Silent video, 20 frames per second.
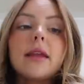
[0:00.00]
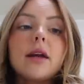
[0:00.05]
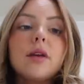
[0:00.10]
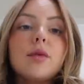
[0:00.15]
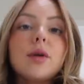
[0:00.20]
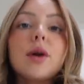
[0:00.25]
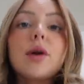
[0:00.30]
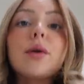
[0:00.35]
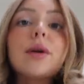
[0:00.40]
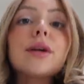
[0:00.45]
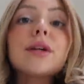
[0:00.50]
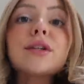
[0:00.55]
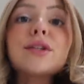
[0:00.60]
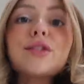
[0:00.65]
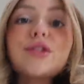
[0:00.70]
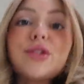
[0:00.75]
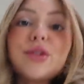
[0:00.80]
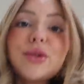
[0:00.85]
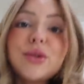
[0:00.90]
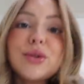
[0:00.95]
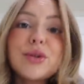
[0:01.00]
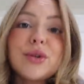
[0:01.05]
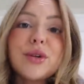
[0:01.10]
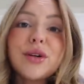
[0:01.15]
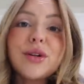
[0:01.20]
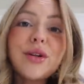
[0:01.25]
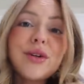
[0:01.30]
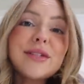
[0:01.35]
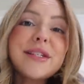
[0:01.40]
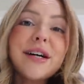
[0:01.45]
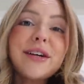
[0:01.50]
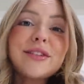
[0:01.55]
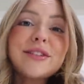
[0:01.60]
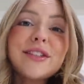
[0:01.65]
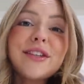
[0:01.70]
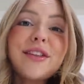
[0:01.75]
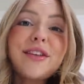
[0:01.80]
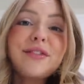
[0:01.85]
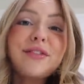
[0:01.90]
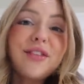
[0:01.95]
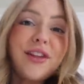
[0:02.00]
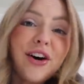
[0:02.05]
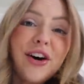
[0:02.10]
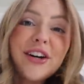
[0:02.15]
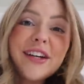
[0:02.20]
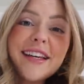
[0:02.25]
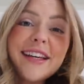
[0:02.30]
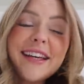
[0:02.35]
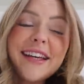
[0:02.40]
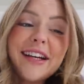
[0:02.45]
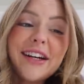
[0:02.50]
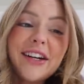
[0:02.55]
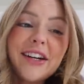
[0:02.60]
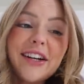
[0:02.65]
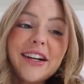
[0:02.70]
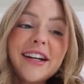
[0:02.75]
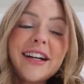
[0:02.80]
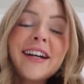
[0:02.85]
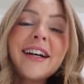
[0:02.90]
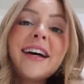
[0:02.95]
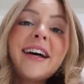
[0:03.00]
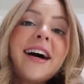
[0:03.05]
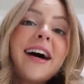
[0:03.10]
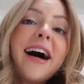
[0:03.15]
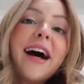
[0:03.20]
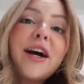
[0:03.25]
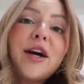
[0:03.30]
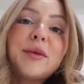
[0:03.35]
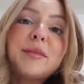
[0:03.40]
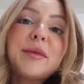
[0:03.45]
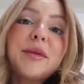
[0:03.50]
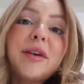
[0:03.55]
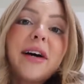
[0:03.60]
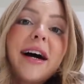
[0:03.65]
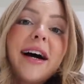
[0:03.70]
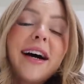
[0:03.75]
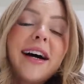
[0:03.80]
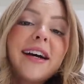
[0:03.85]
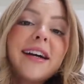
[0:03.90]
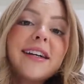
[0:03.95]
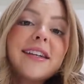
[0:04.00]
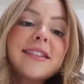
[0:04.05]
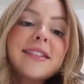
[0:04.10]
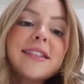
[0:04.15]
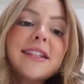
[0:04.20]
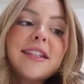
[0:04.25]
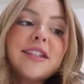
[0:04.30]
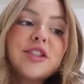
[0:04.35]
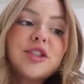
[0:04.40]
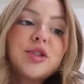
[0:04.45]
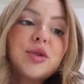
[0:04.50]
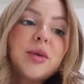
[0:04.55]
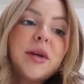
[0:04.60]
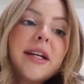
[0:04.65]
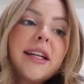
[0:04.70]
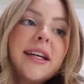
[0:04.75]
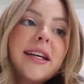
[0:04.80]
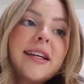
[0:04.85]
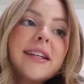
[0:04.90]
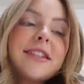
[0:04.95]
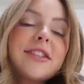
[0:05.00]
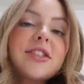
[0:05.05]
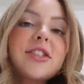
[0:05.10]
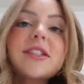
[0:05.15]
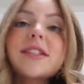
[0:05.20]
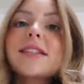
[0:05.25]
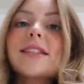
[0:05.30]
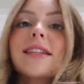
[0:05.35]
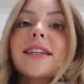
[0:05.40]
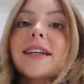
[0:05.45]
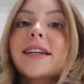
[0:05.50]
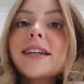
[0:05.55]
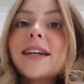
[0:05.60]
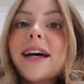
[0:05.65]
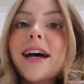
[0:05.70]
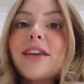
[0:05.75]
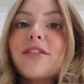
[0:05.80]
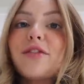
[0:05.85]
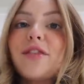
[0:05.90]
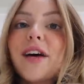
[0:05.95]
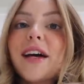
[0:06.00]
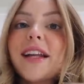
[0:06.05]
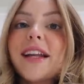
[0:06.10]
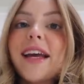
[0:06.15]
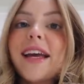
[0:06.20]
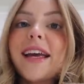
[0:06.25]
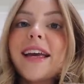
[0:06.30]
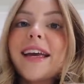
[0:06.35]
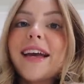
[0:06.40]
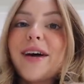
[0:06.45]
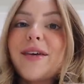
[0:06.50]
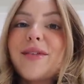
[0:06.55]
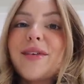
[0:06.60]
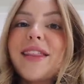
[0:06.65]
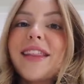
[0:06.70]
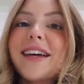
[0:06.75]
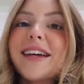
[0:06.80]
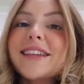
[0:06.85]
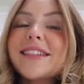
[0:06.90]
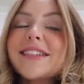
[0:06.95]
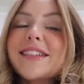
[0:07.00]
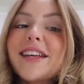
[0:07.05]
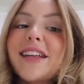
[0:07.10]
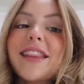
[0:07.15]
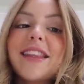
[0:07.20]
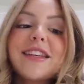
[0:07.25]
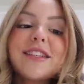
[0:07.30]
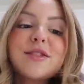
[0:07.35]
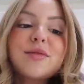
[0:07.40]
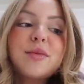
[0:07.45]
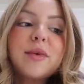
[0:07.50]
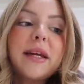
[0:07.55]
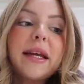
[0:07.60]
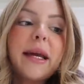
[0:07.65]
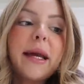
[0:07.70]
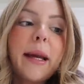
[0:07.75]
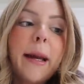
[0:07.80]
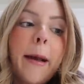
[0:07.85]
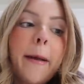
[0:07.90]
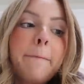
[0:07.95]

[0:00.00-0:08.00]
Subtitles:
think we're going to close out the vlog here. I hope you guys enjoyed it and just had fun hanging out with us this week.